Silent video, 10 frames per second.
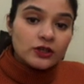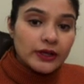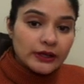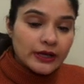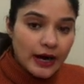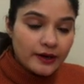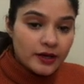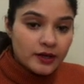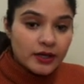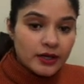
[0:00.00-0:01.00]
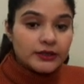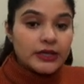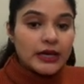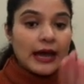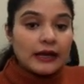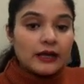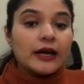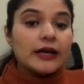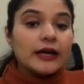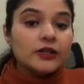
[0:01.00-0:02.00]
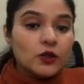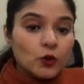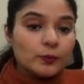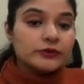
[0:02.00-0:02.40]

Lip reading: that the alkyl groups